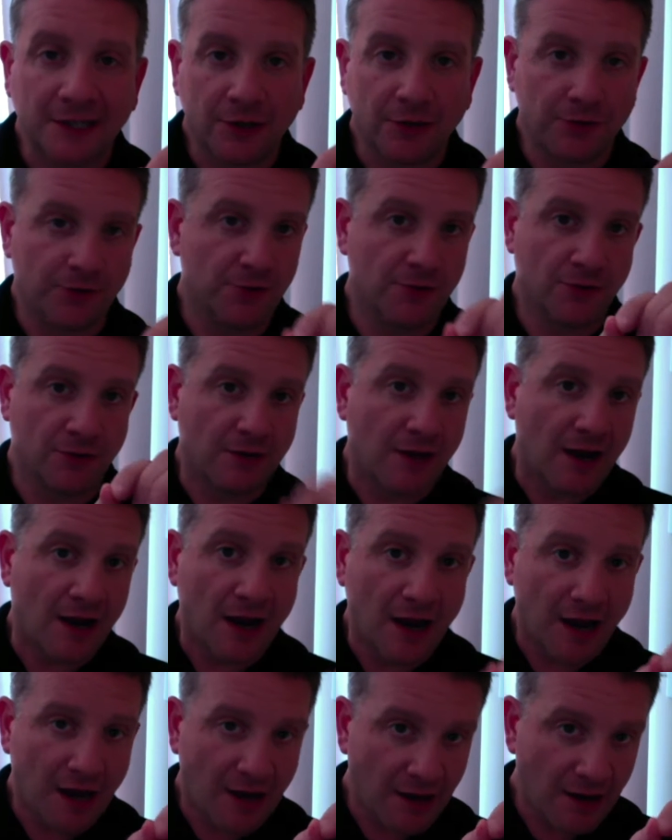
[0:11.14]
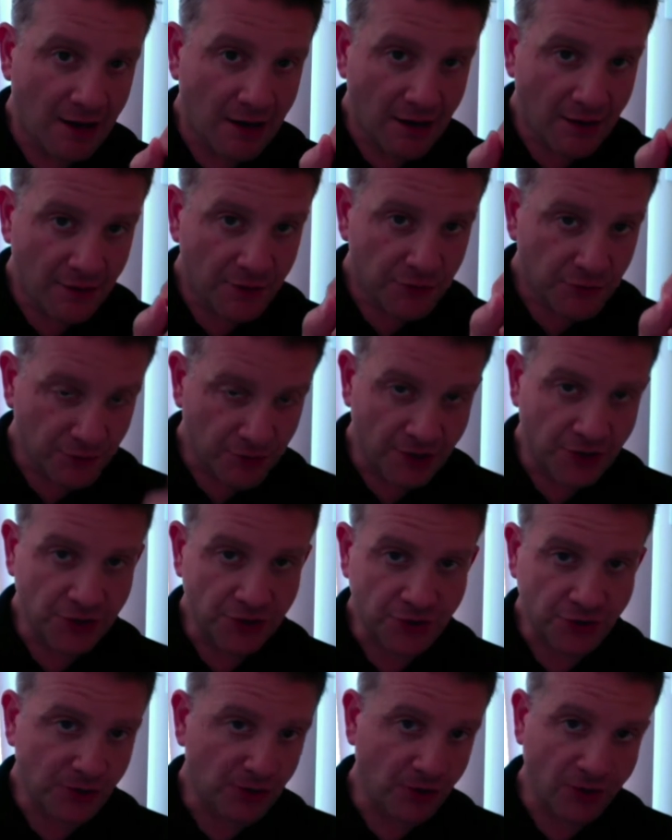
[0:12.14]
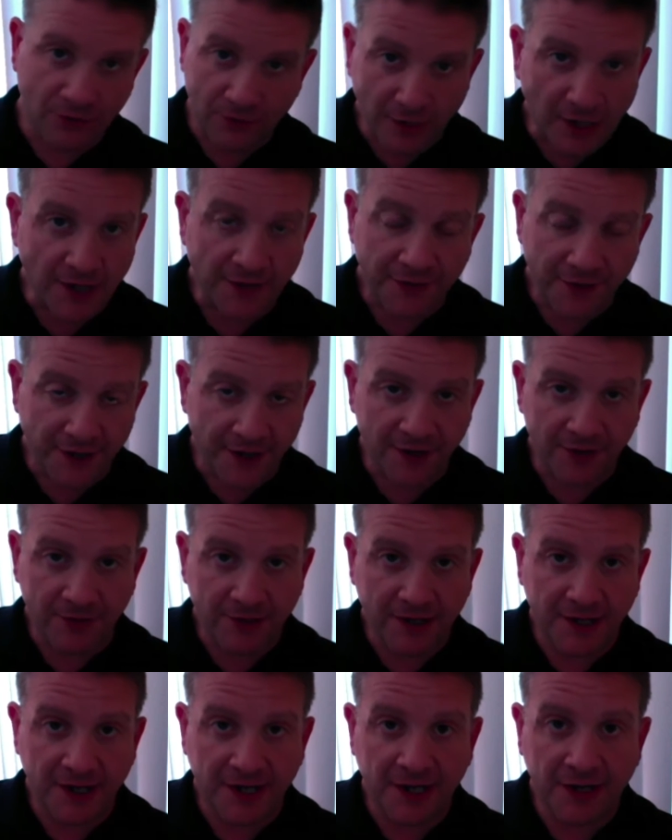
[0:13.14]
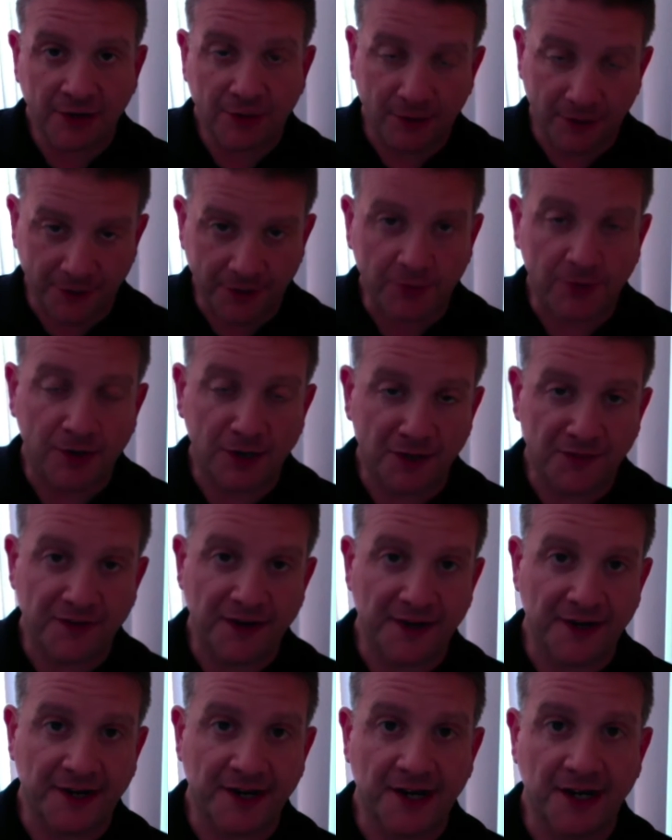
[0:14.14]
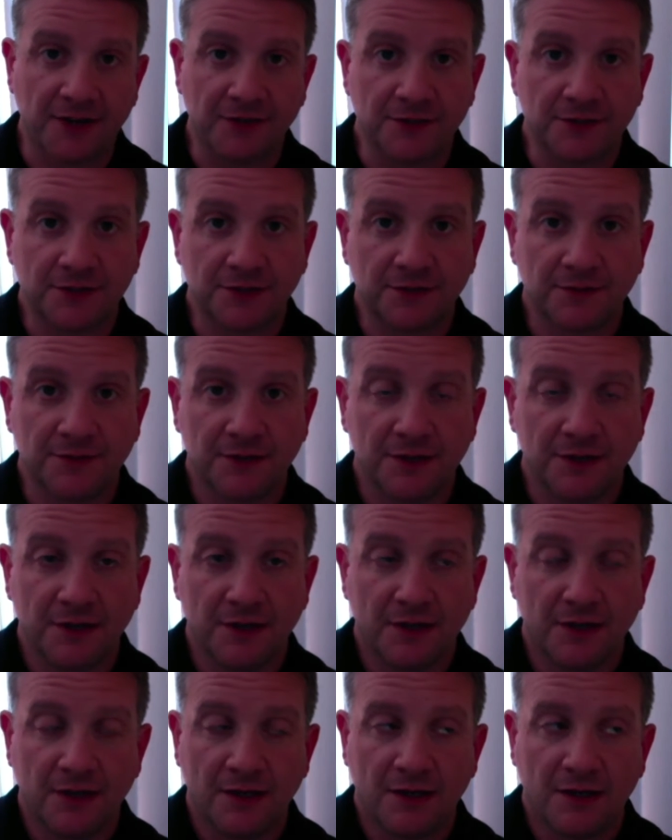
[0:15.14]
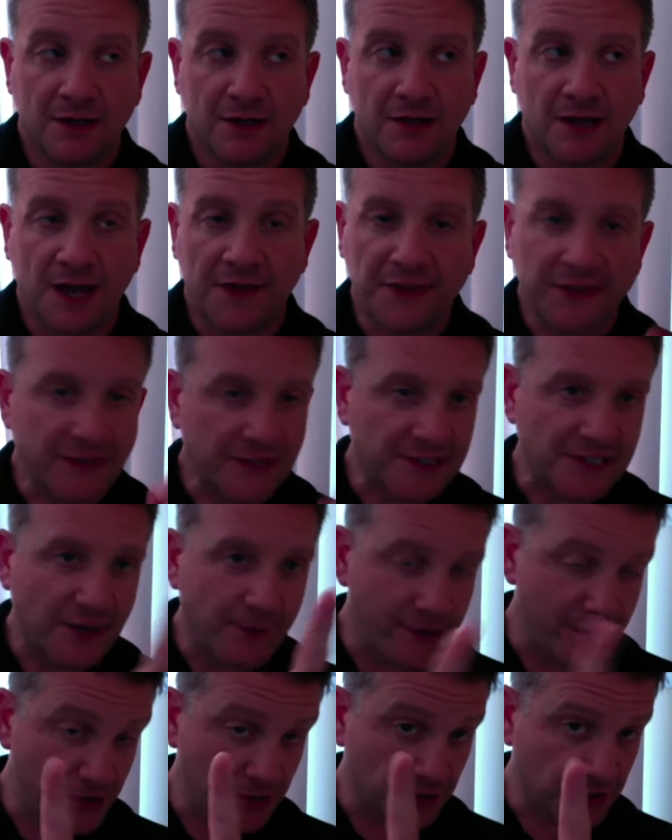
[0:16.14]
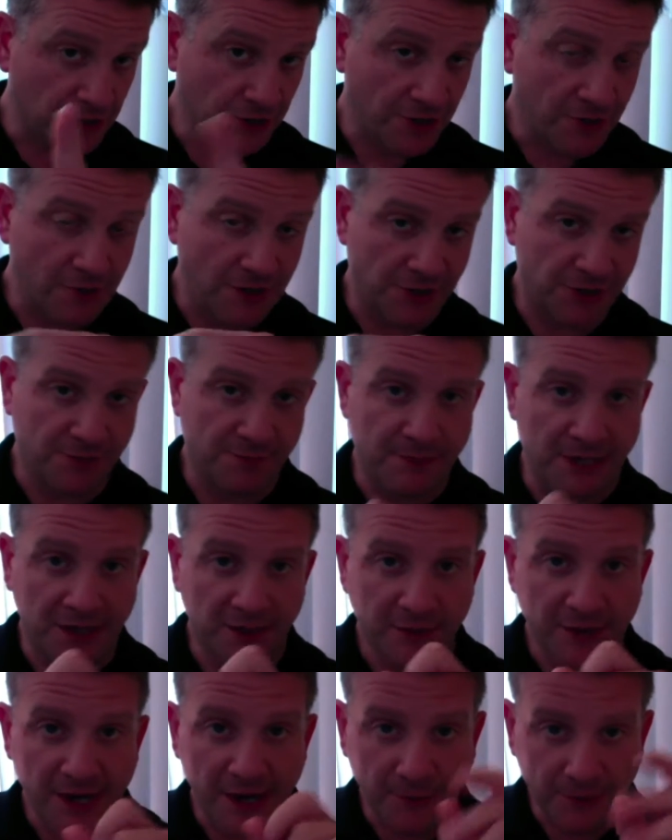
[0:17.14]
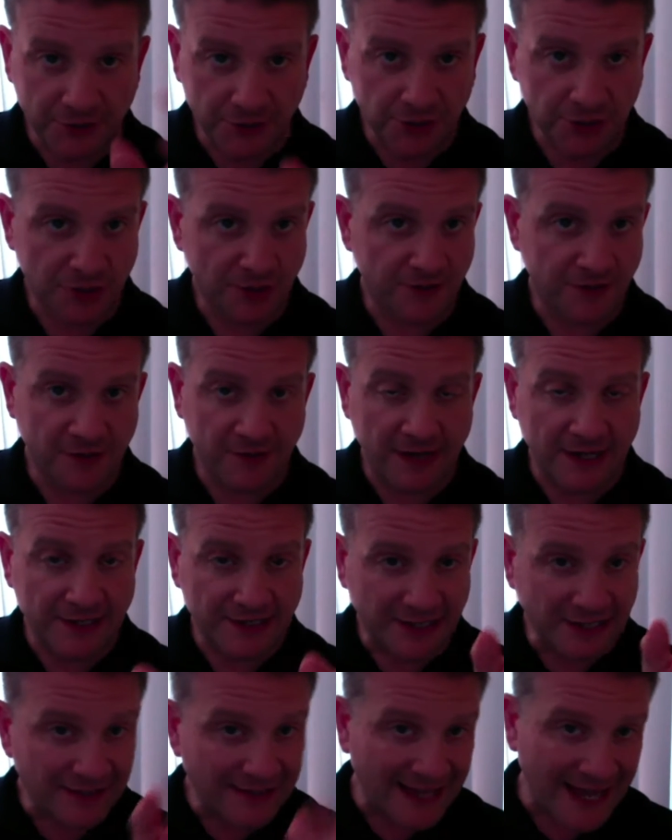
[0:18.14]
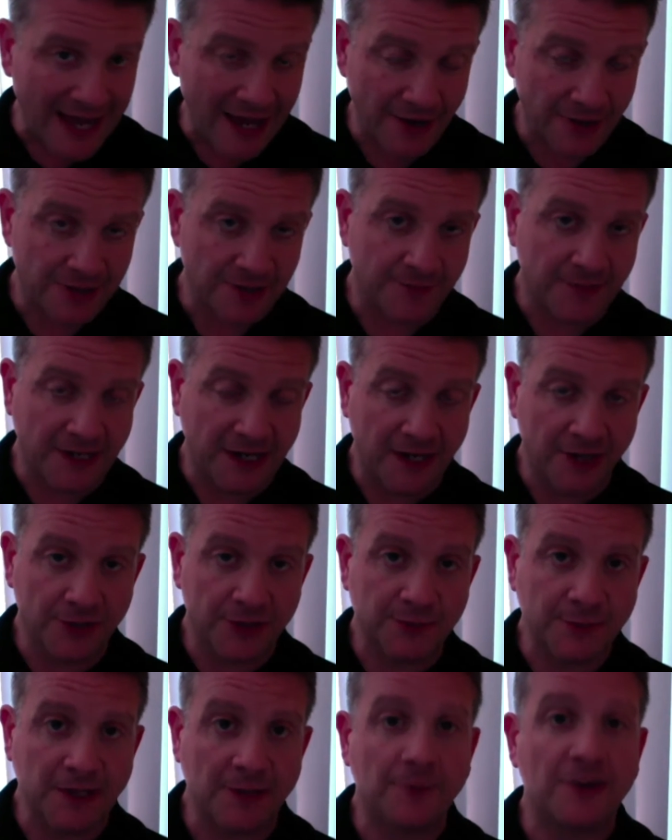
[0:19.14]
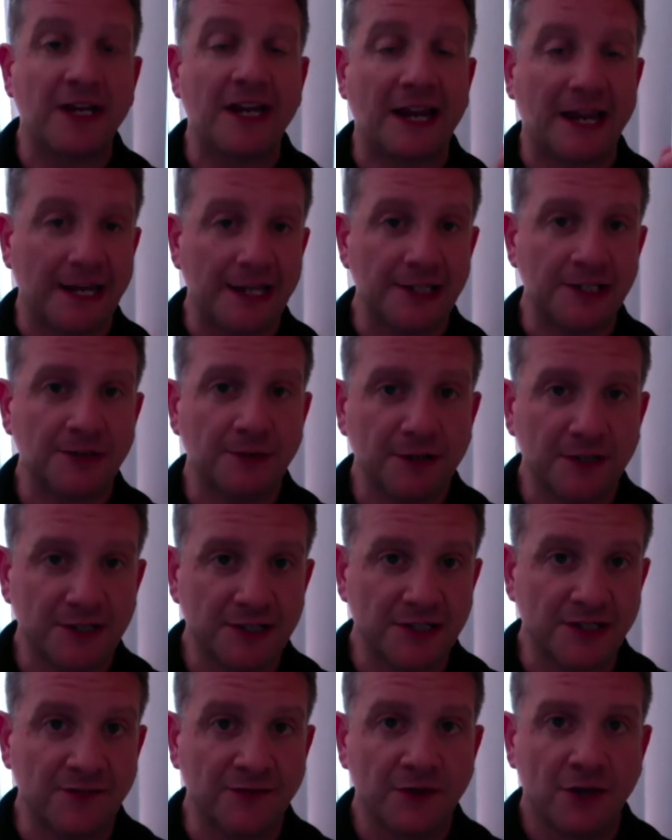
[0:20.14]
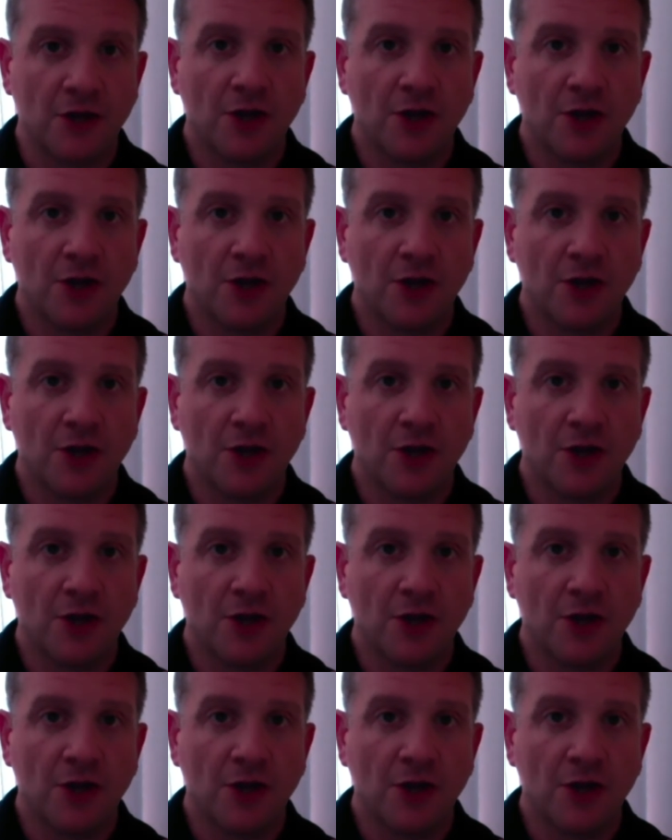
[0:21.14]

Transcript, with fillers: out your traditional or Roth IRA or other qualified accounts? I think that's how I understood the question, by the way. I wasn't sure if they were asking that or something else, but I'm going to answer it as if